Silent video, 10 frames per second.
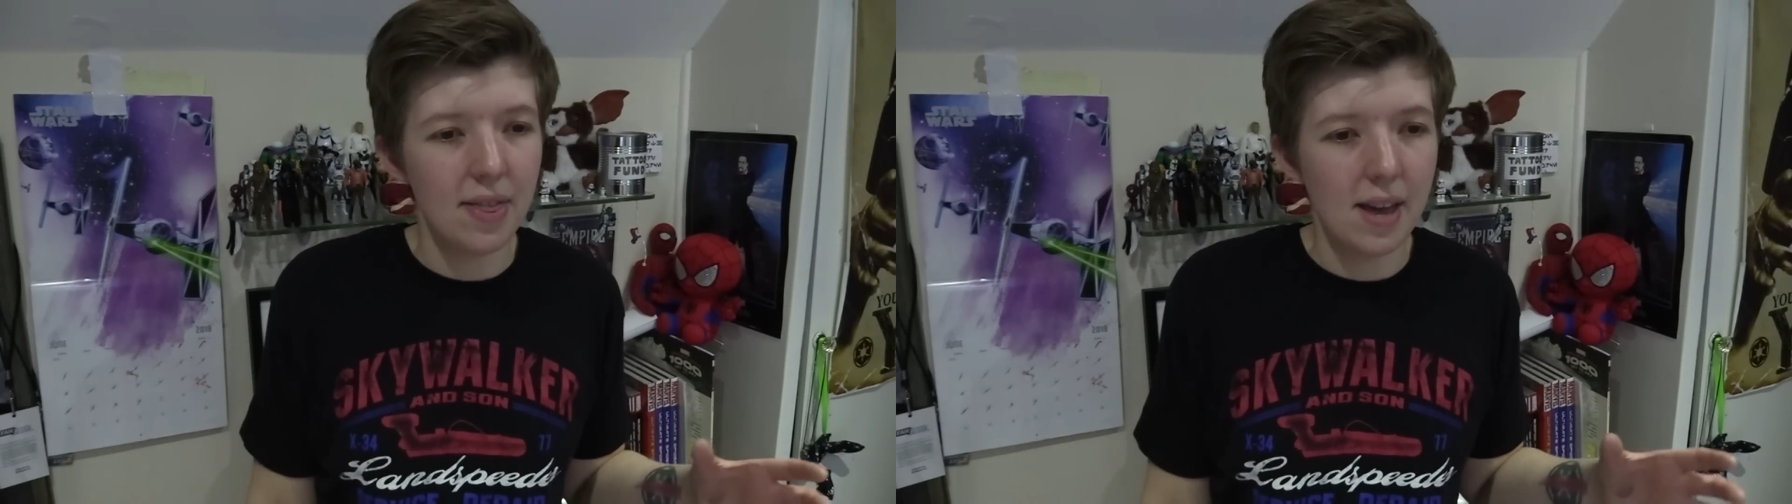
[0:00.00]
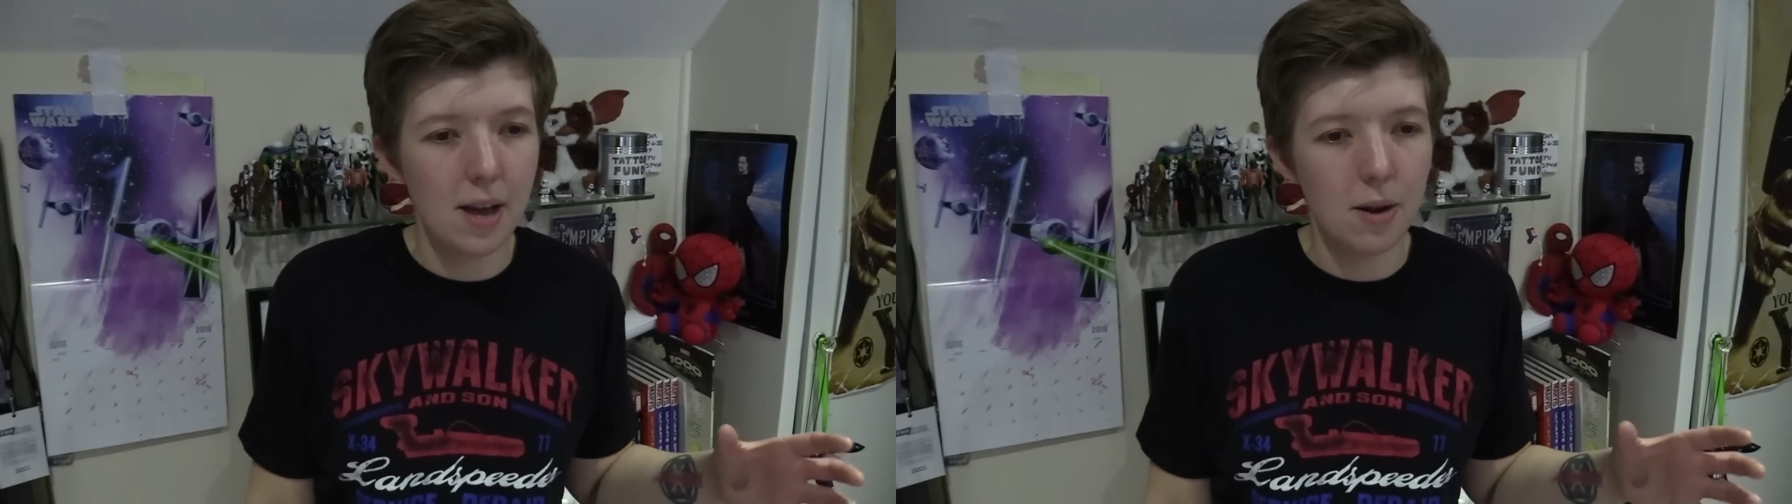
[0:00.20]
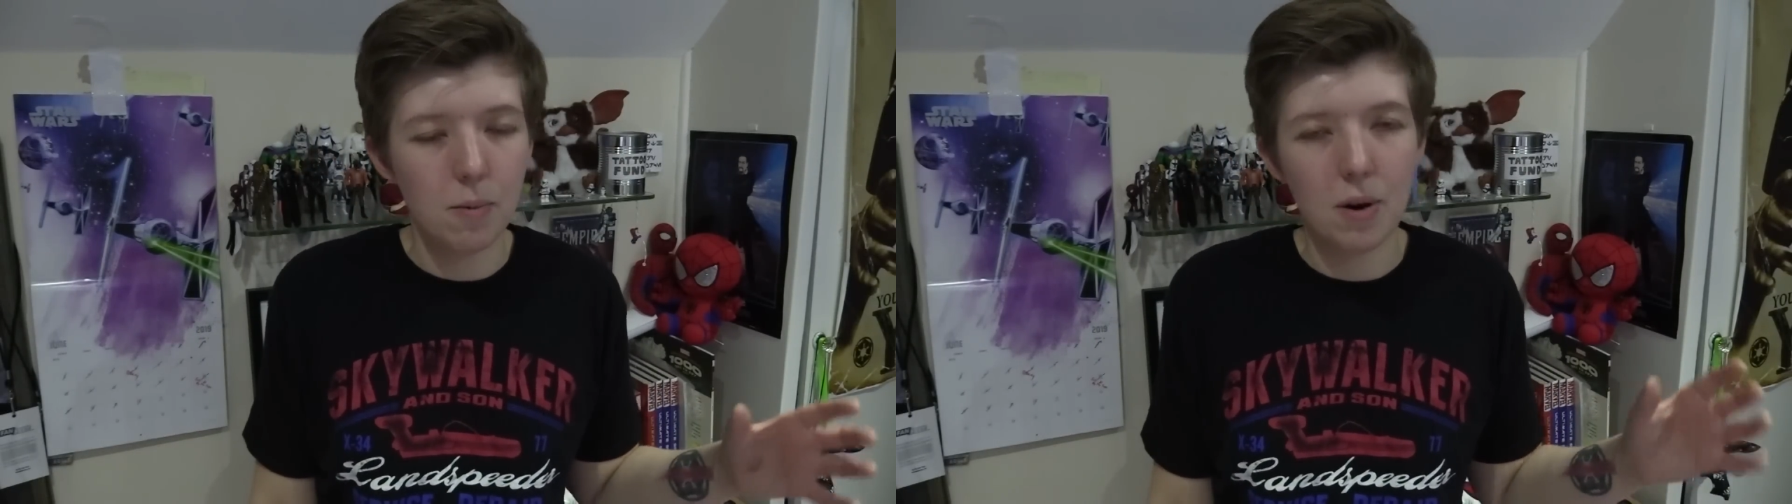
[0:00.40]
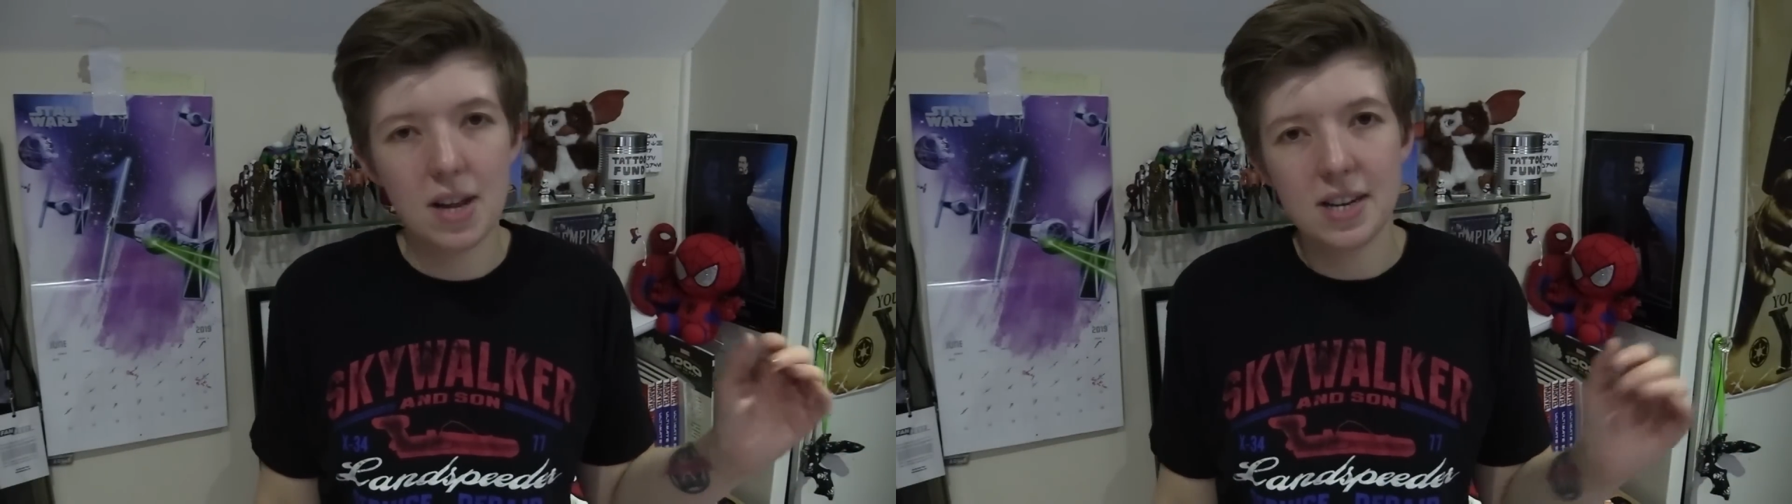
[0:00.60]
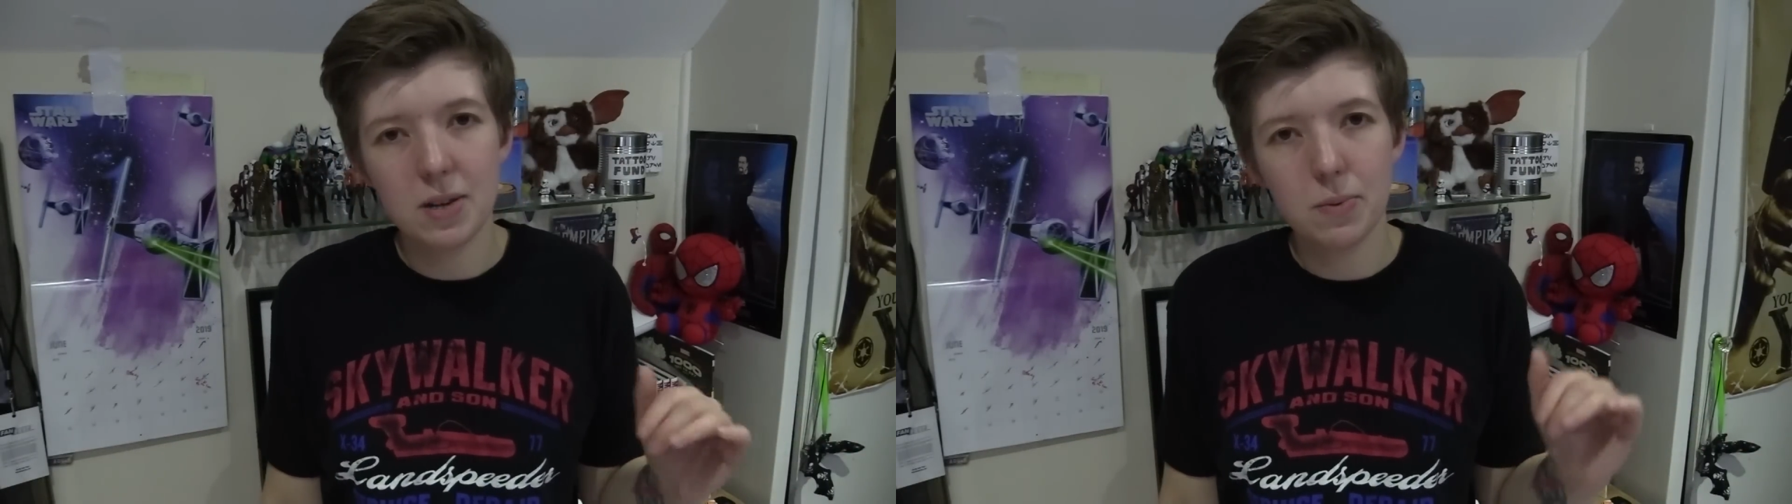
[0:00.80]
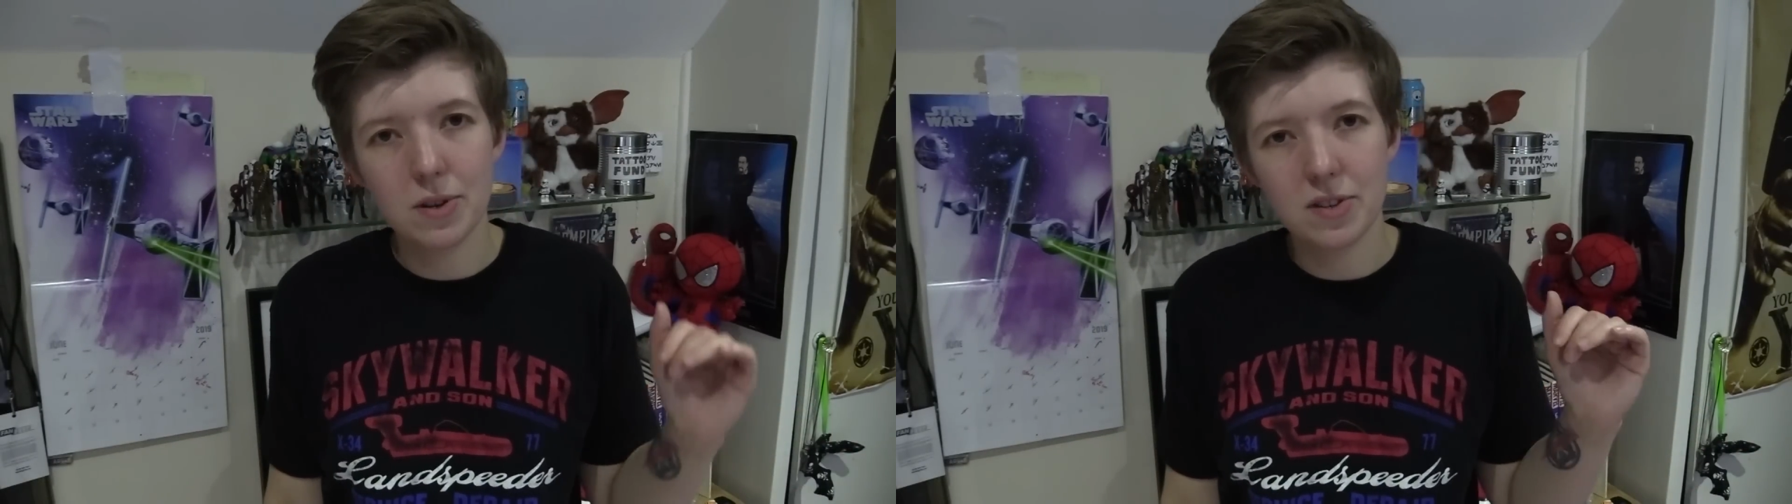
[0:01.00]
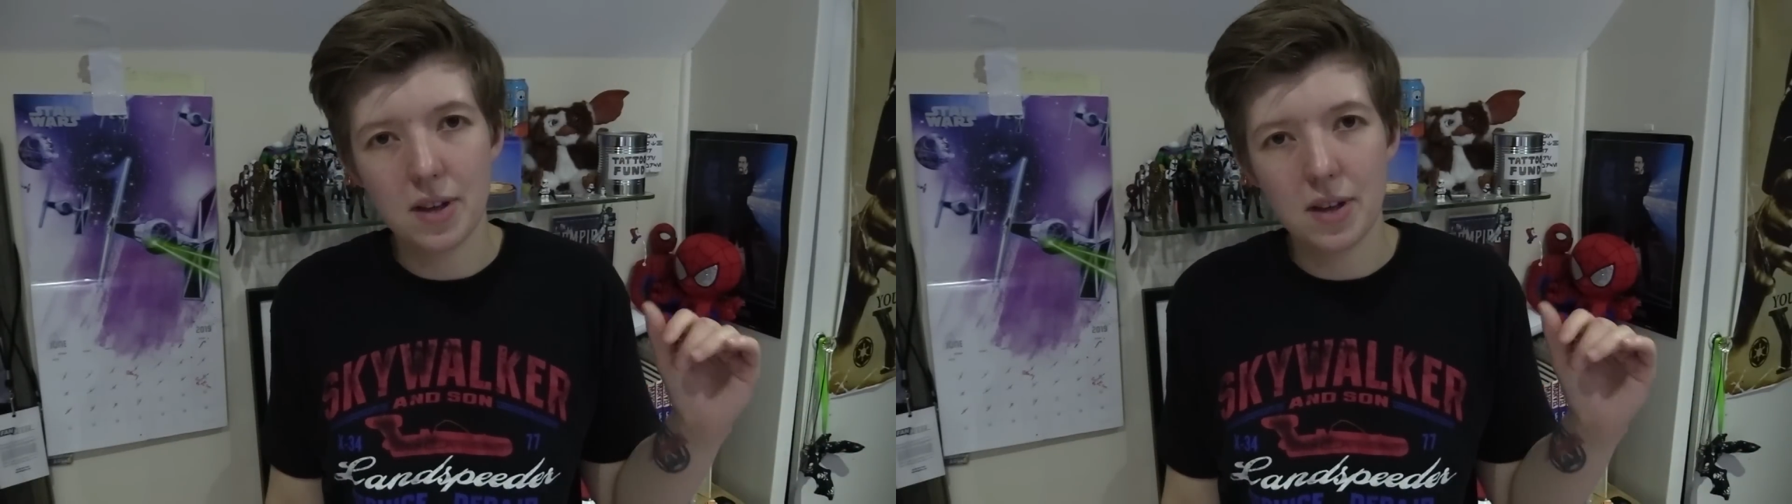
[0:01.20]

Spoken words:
then what I did was